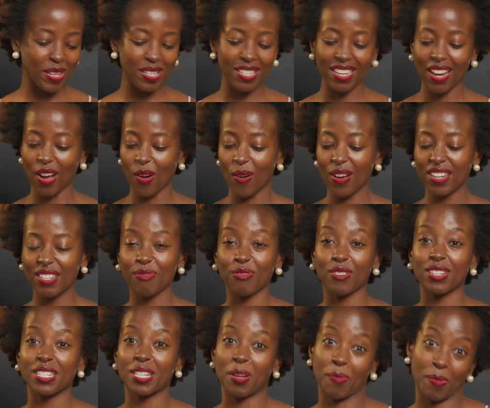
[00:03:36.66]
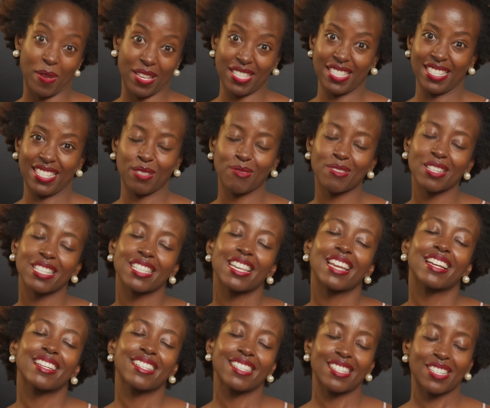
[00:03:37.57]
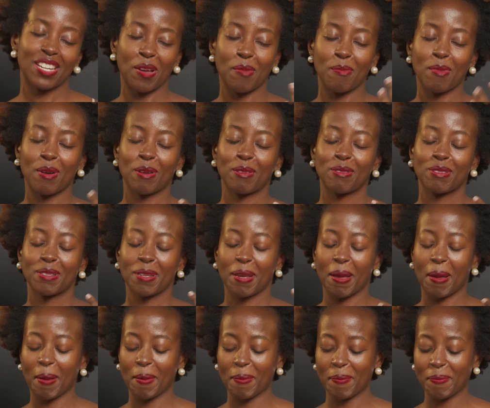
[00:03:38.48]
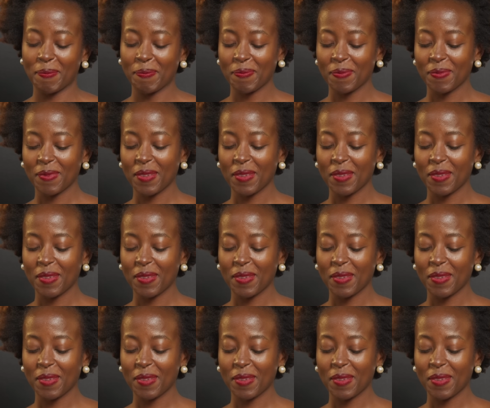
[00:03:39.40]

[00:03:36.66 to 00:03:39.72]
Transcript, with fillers: in our different capacities, we just like to share about um,